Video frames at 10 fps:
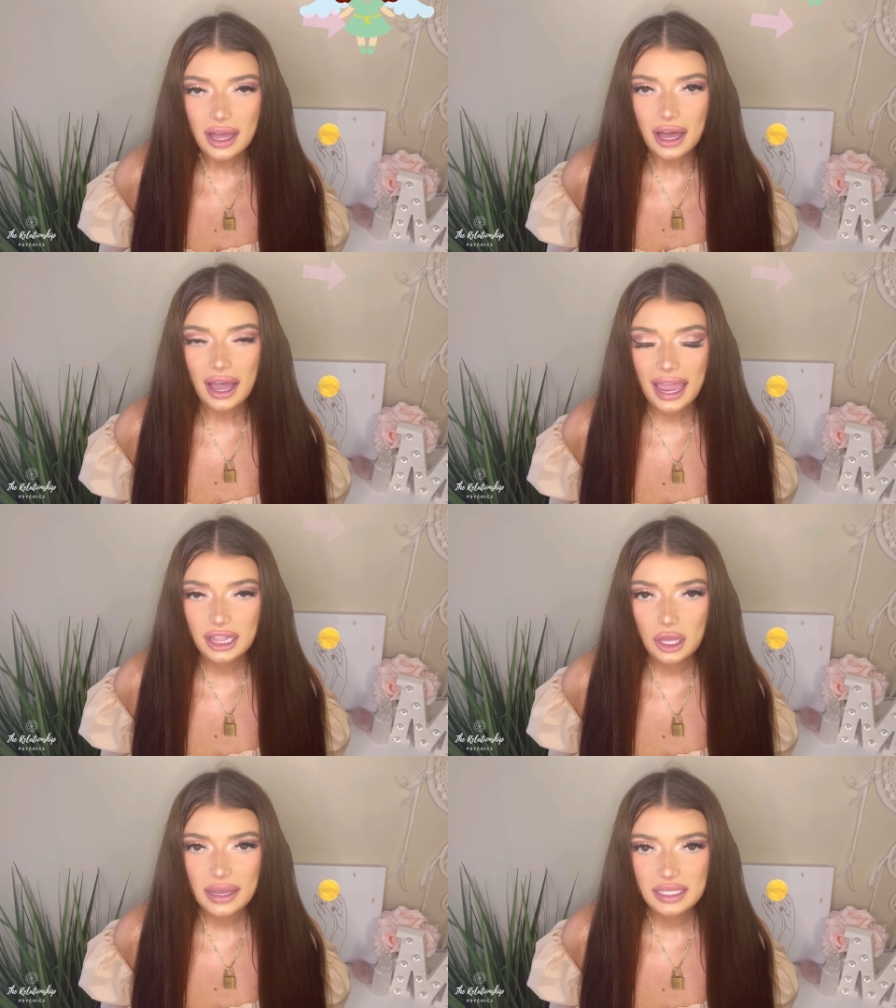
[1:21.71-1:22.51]
a
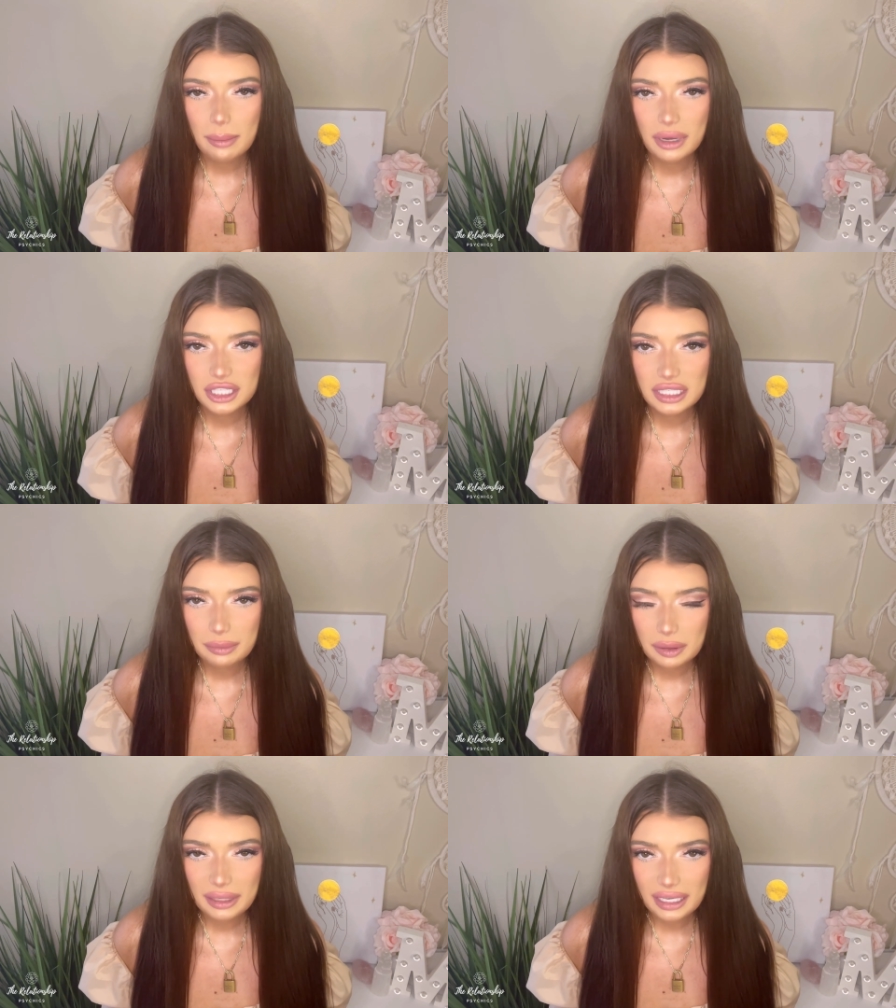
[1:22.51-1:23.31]
halo has a much
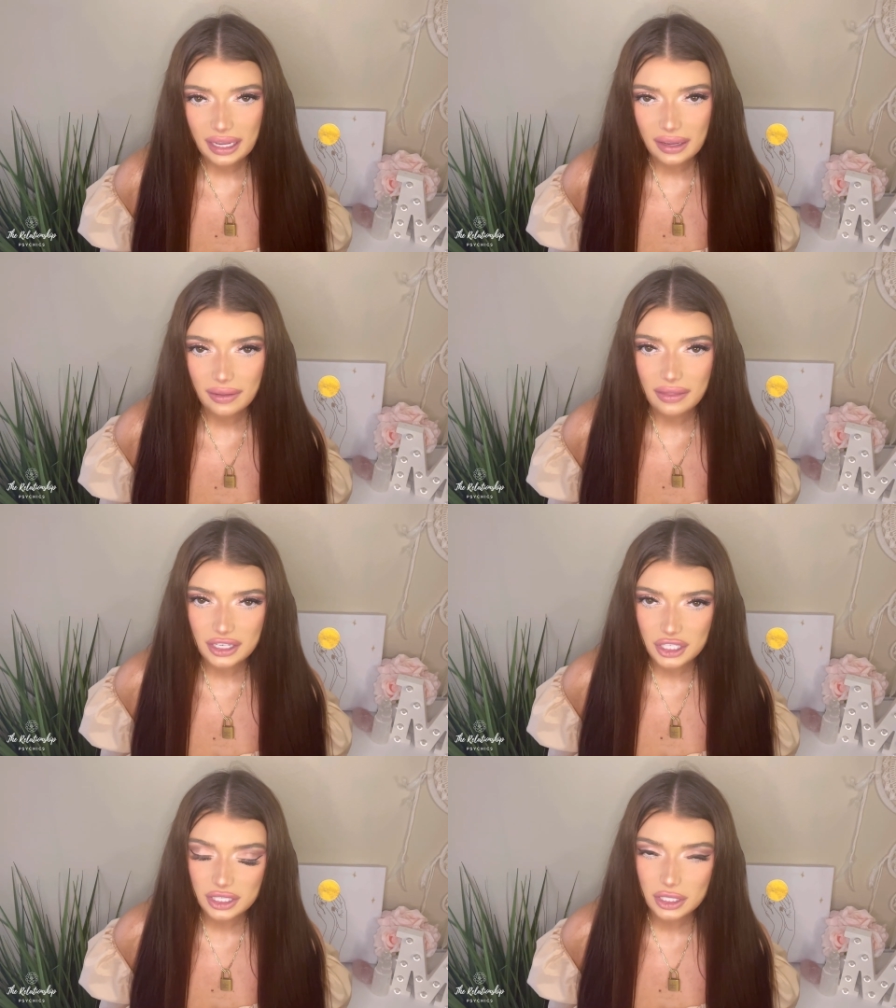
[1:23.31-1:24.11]
deeper meaning than
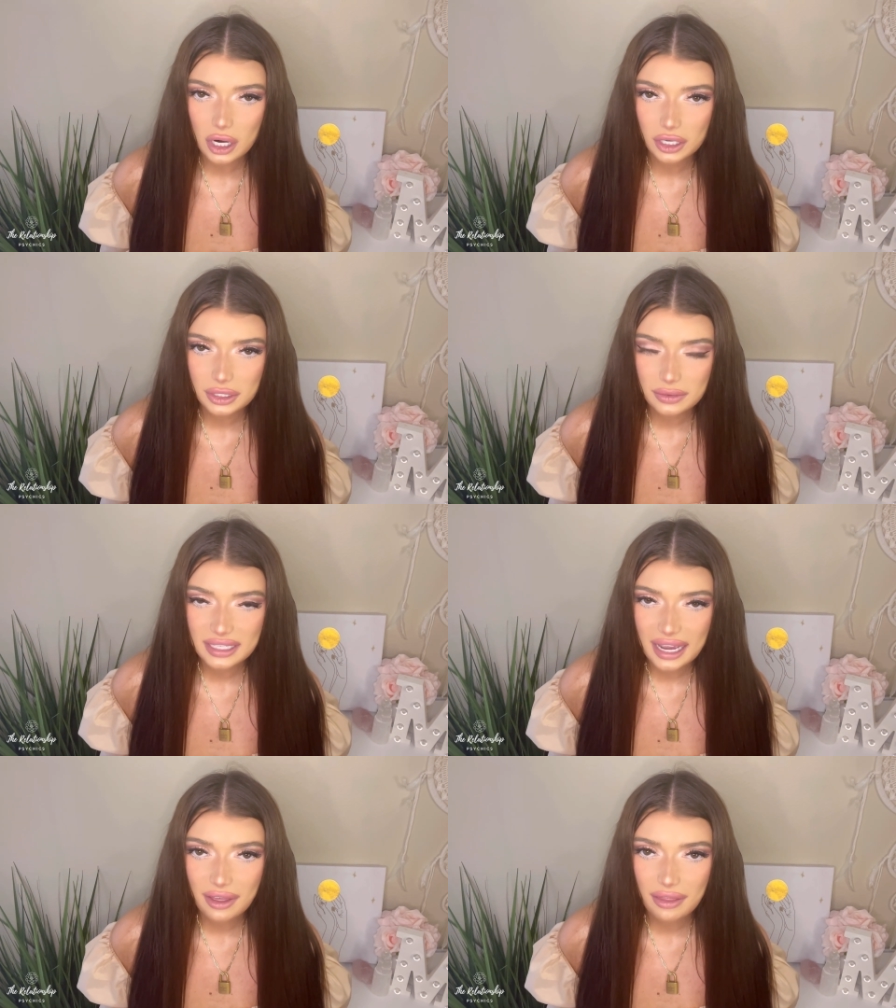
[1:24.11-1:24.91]
just the cartoon
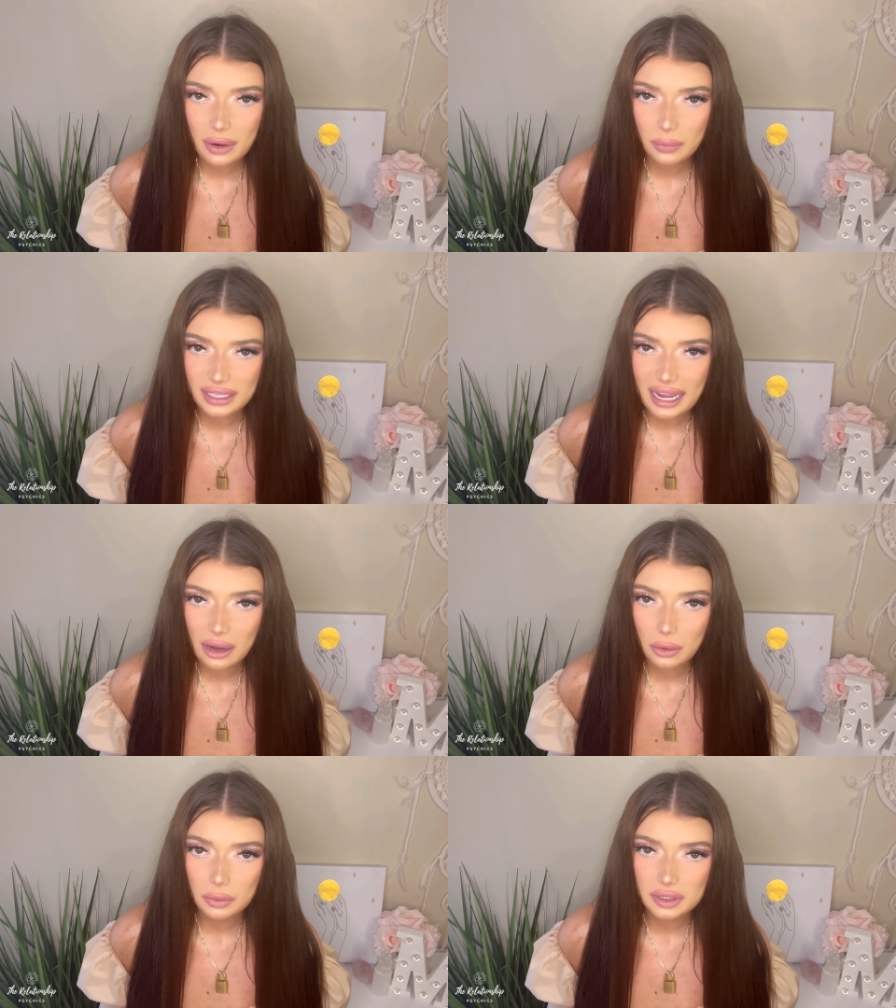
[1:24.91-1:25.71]
style that we
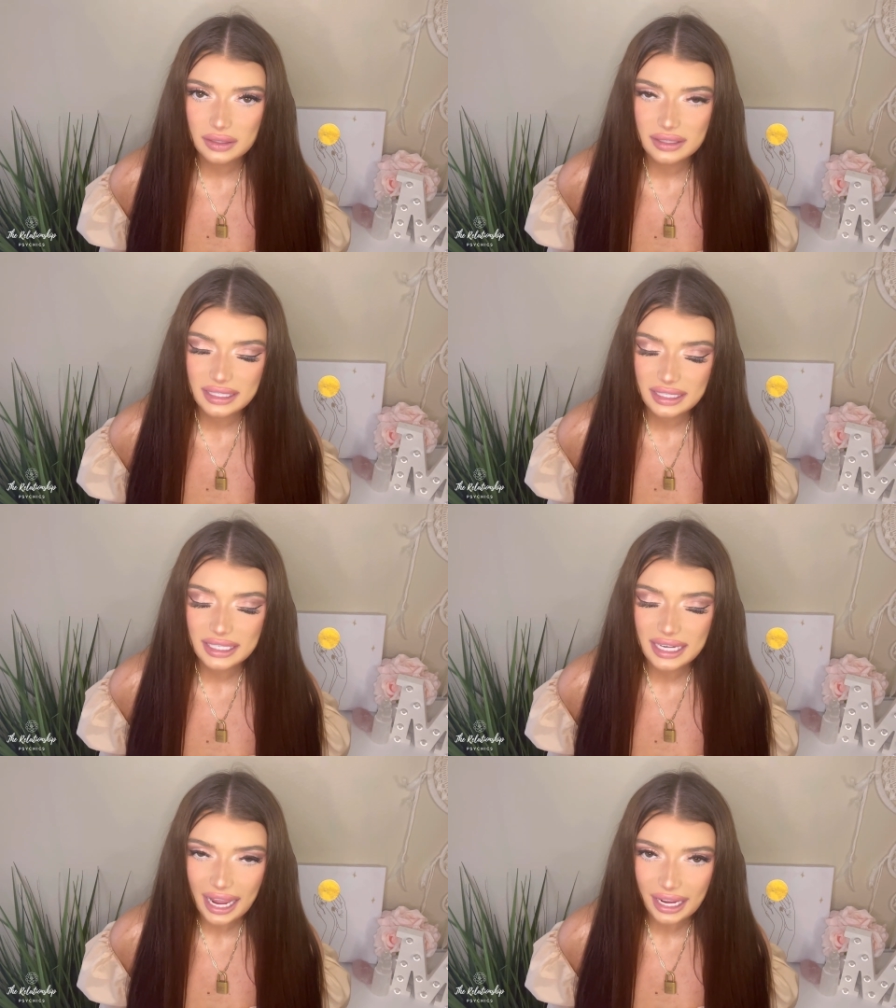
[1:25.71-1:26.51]
now see
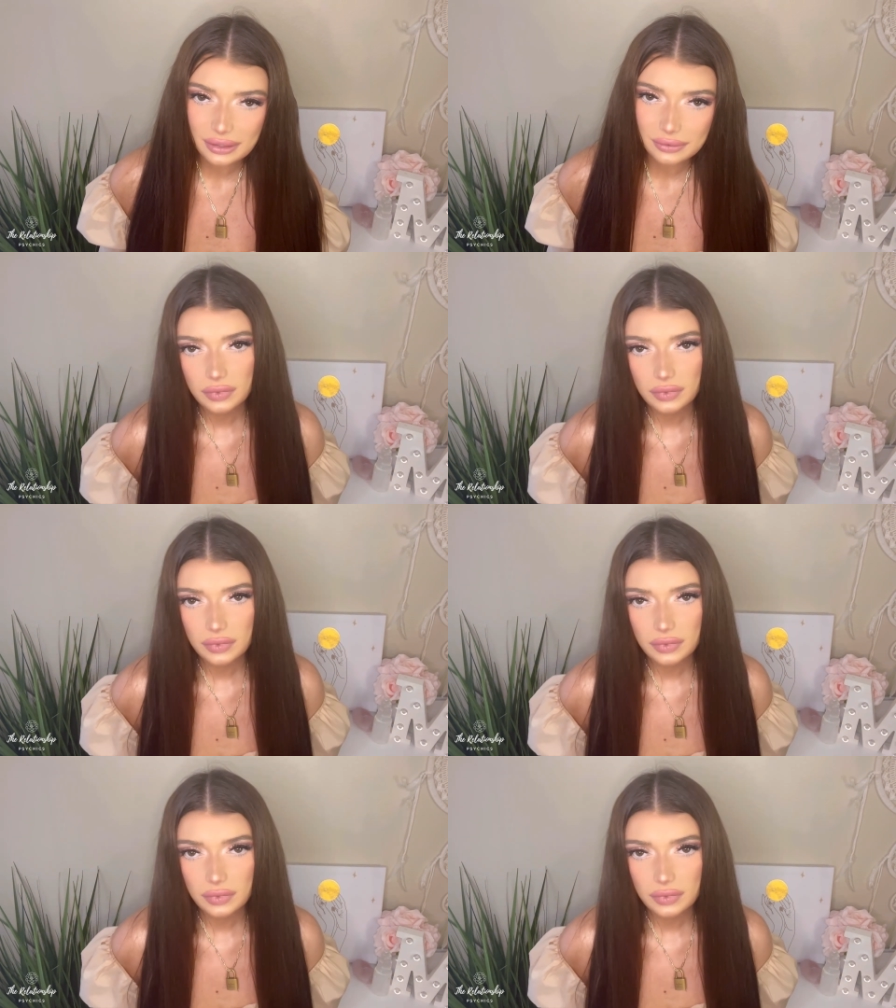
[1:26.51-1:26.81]
today.